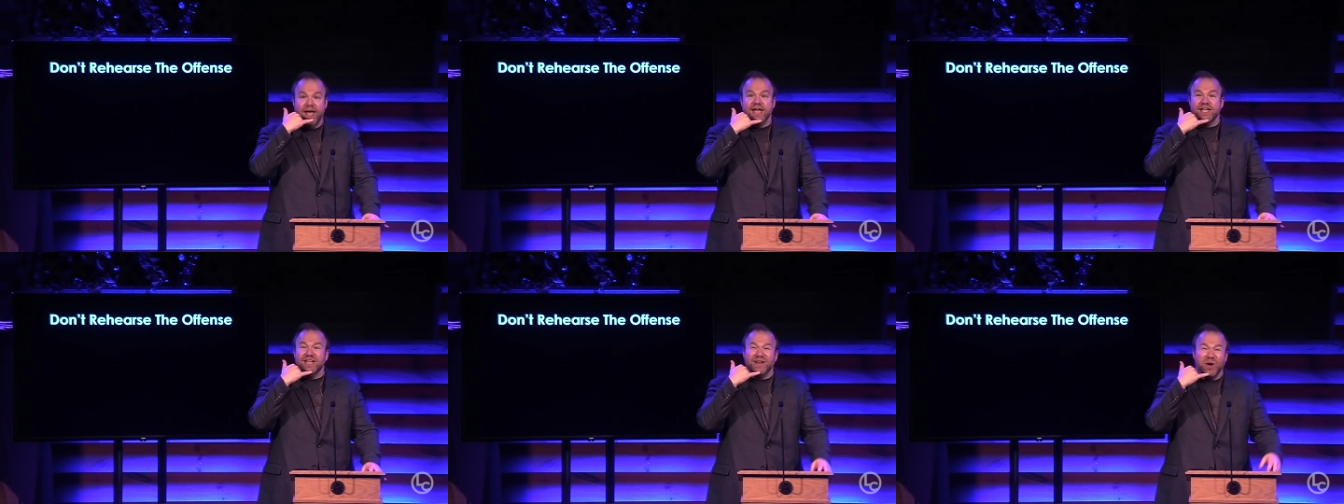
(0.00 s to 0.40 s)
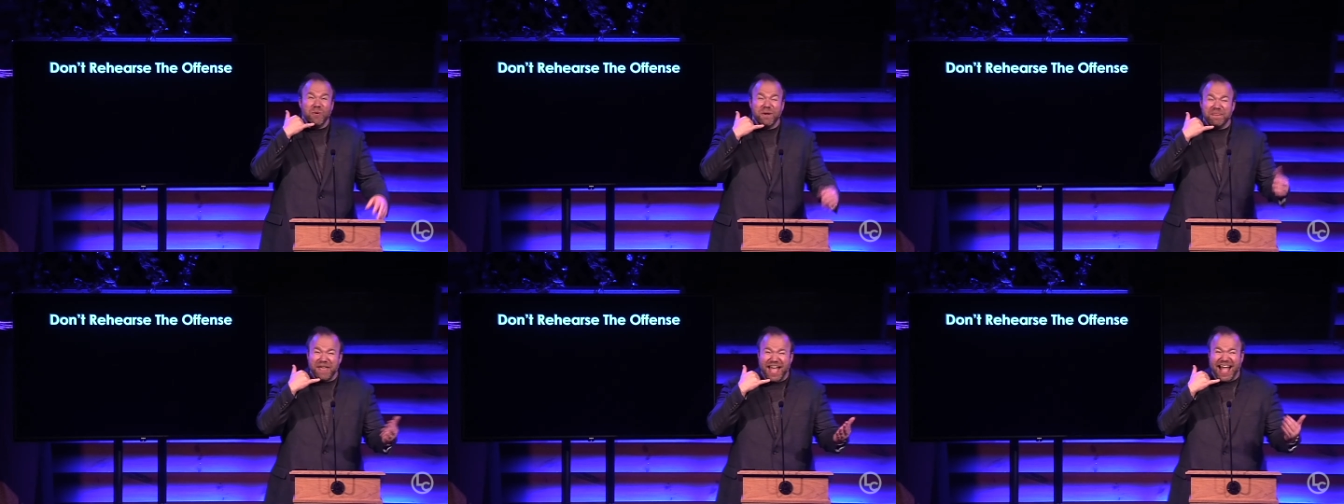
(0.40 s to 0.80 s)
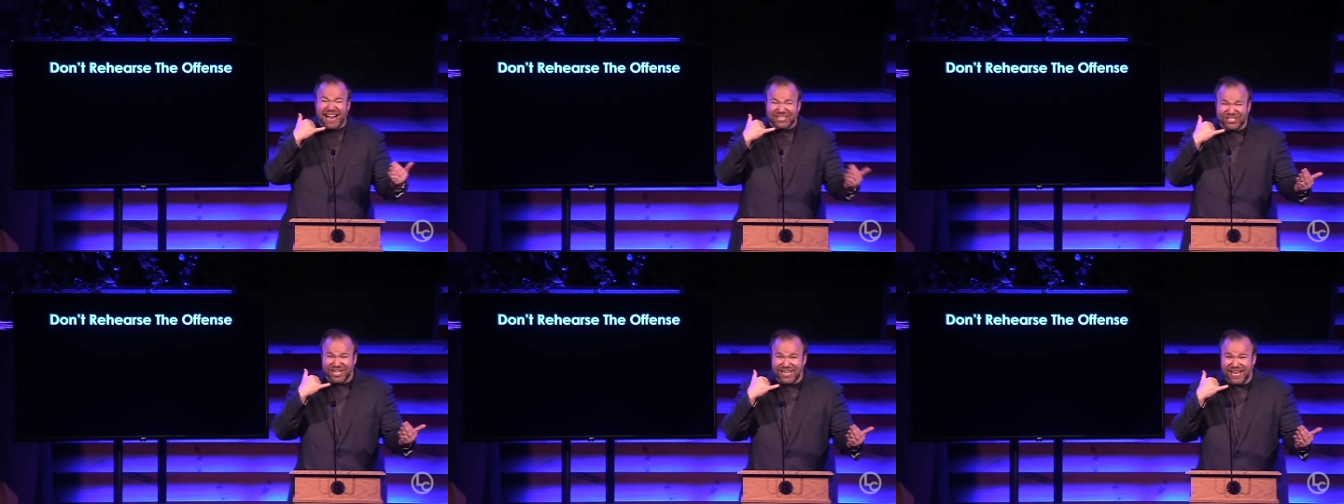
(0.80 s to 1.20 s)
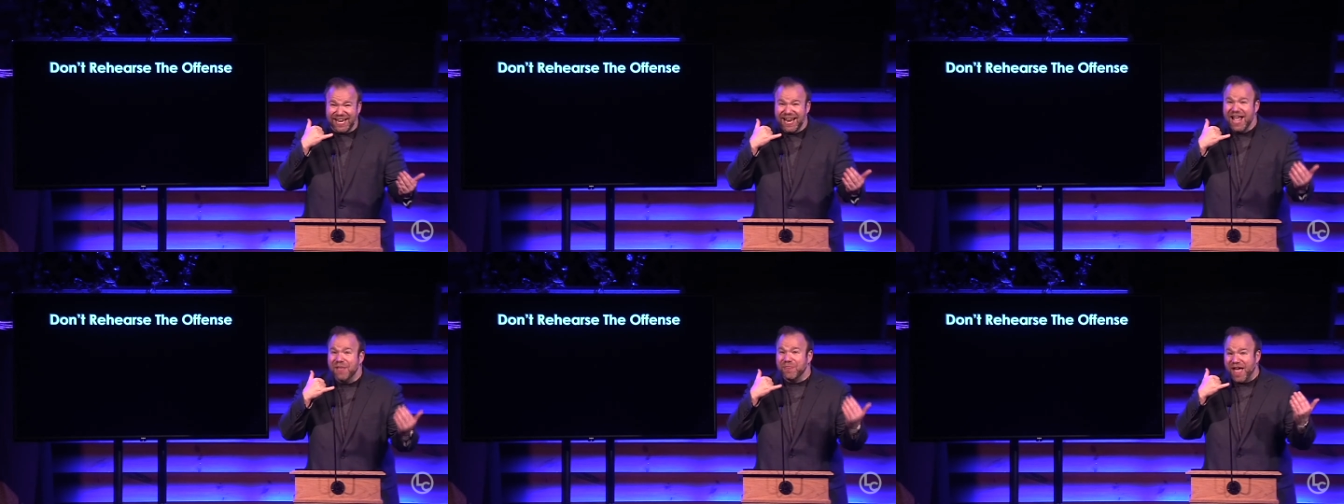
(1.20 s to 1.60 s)
You know what they actually did?
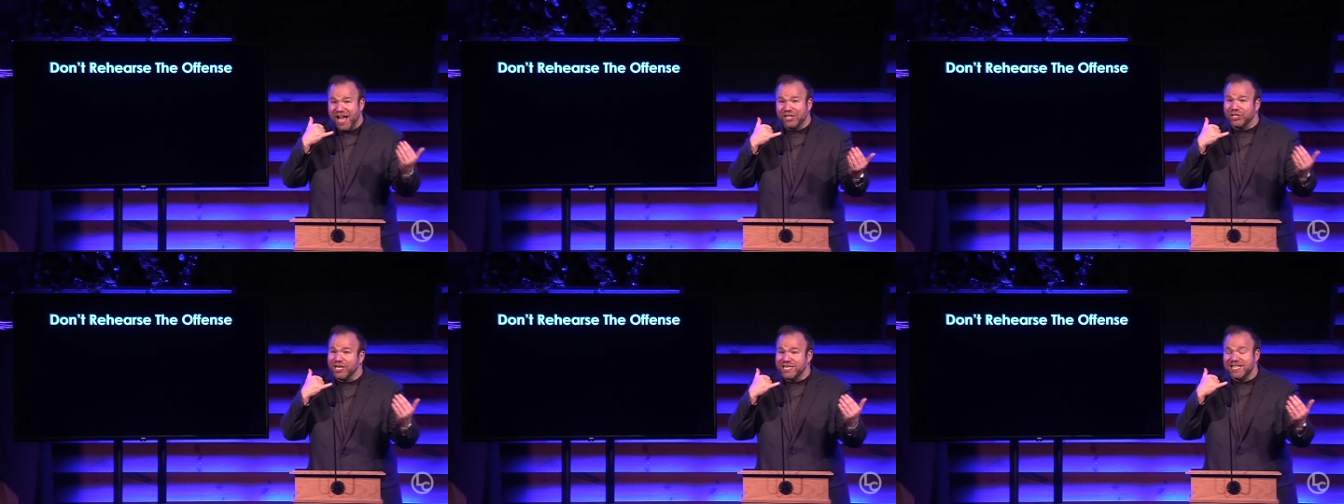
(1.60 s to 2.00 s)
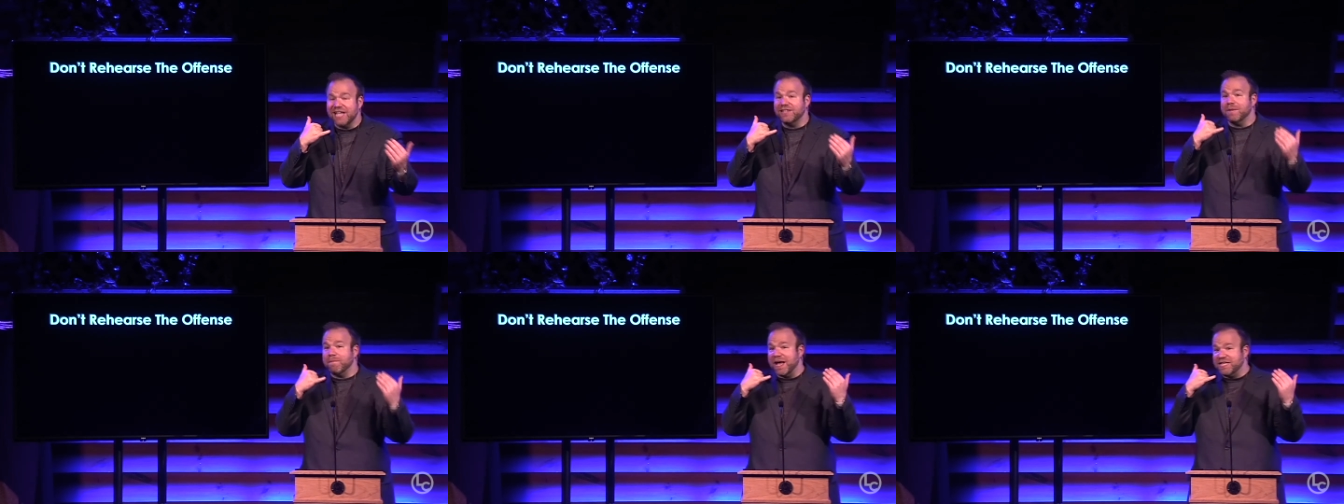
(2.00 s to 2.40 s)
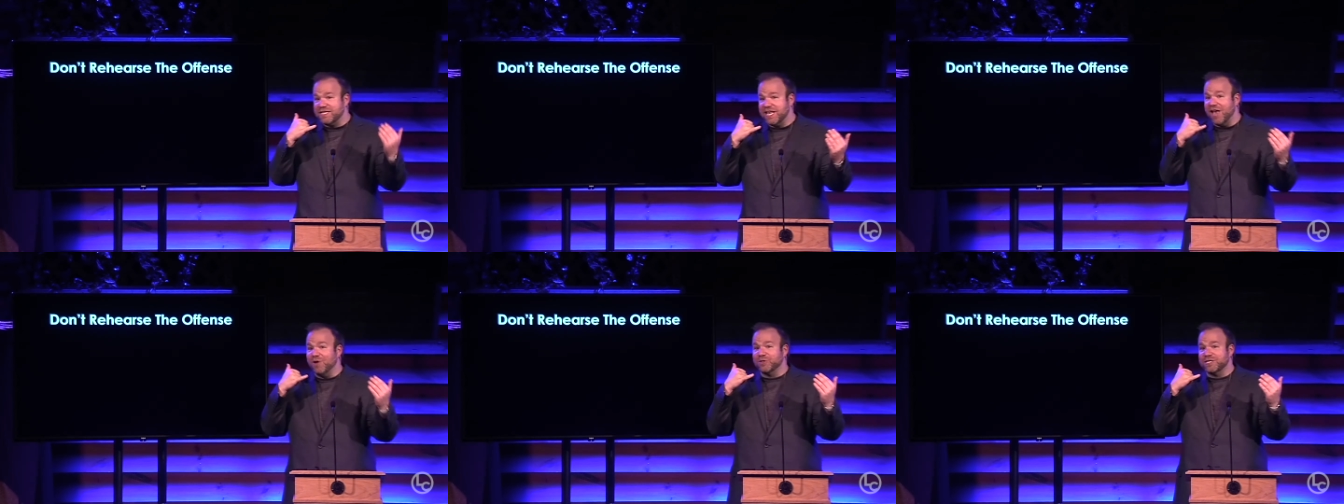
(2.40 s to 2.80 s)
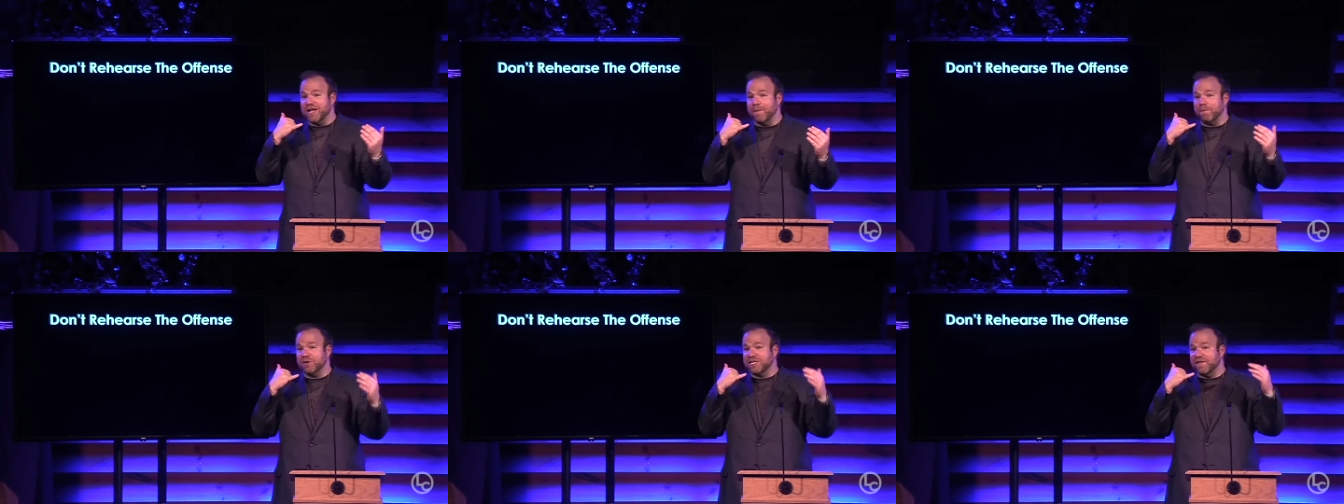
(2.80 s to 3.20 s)
They actually said that my sales
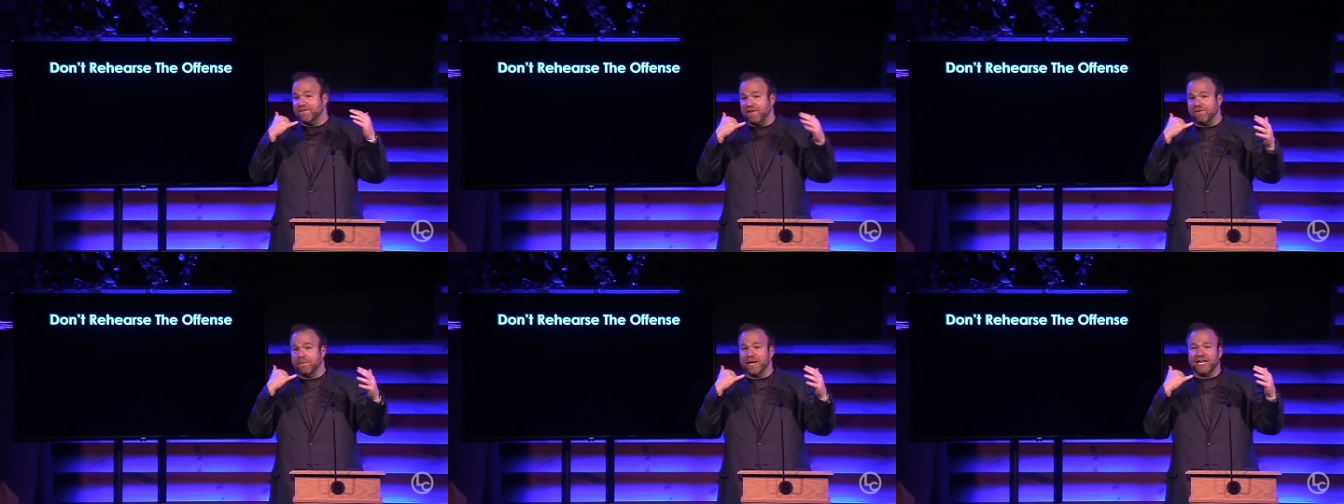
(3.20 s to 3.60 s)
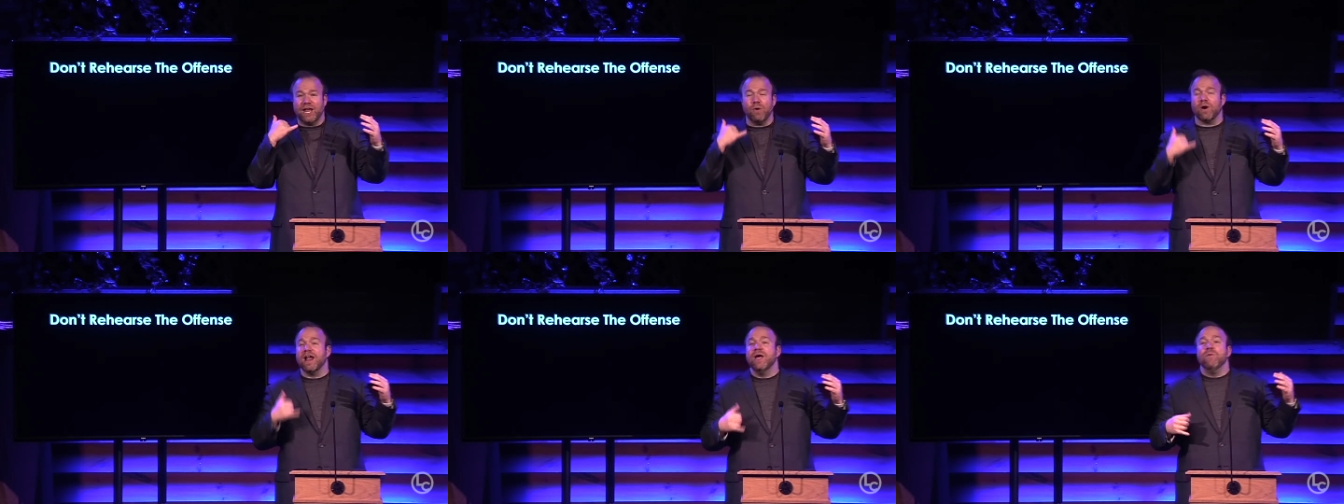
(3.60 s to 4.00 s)
numbers have never been lower.